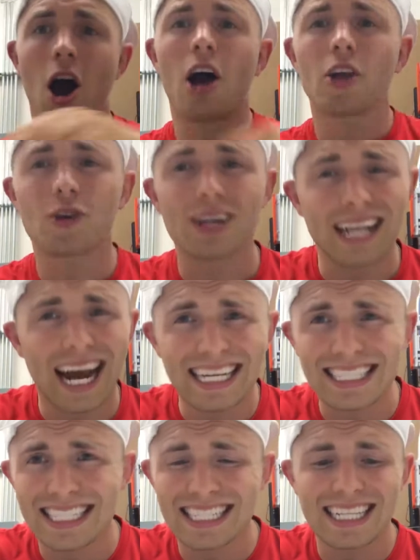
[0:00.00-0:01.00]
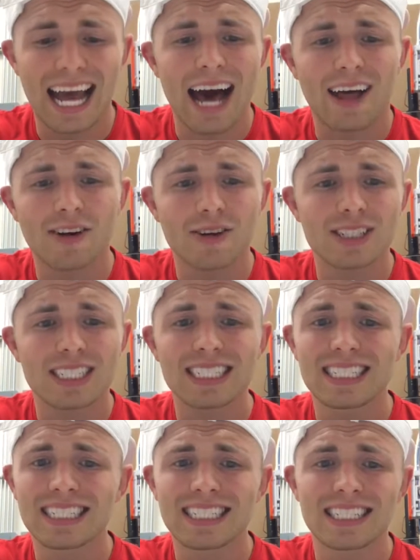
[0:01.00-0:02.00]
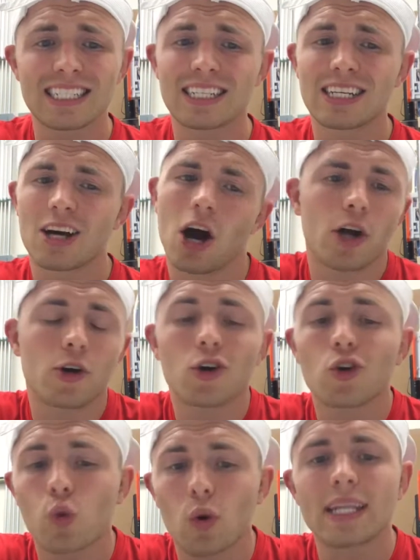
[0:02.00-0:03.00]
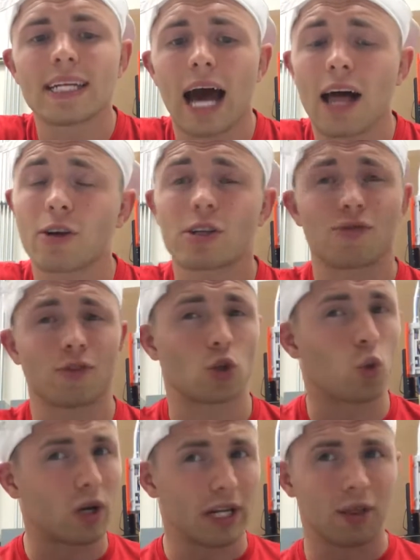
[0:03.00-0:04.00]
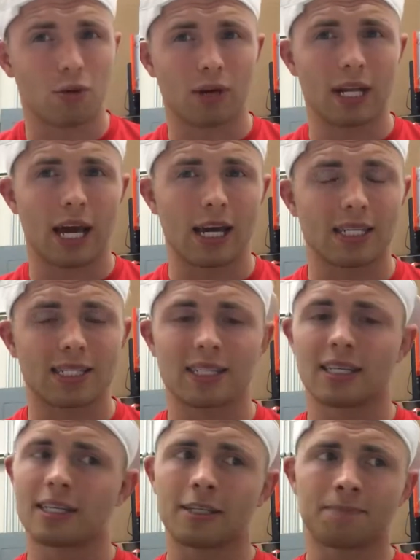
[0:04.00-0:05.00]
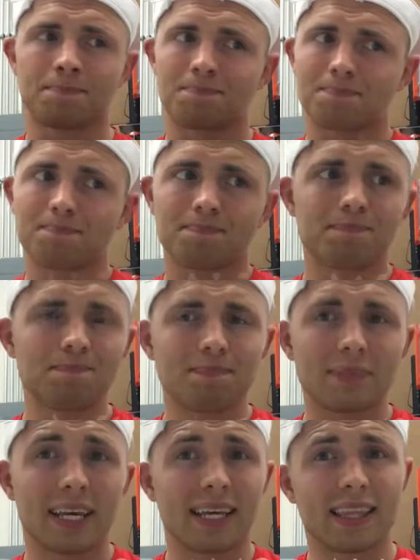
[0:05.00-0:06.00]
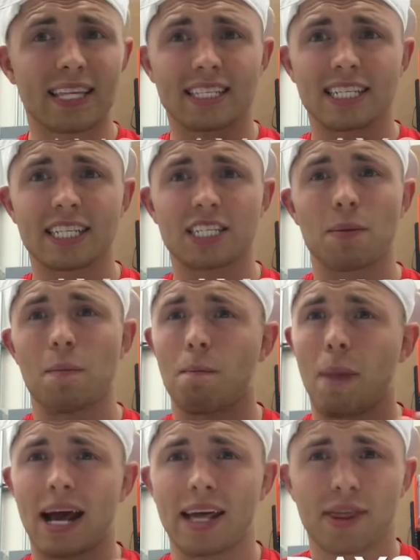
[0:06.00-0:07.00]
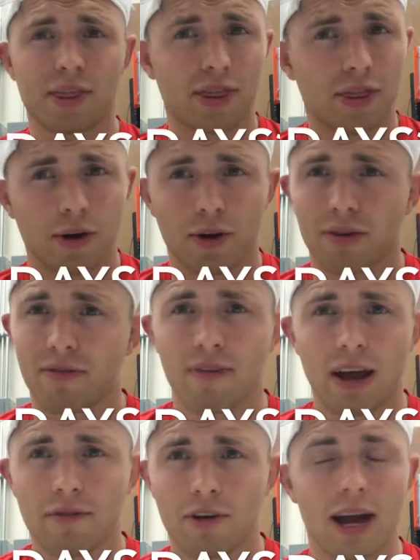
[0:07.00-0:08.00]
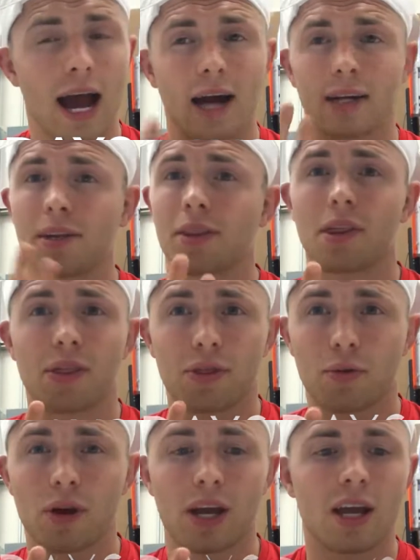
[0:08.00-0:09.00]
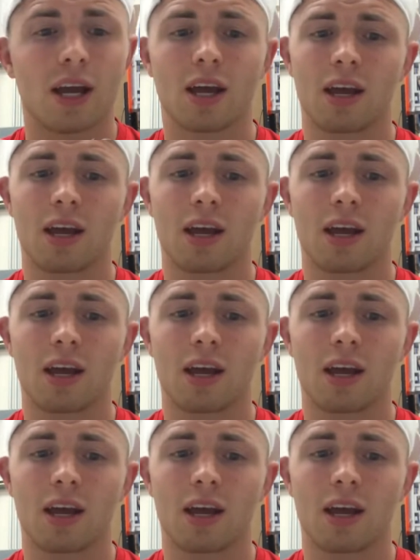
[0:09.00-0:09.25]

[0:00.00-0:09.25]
$119, $120 for 23 days. This is my 3rd favorite out of the 3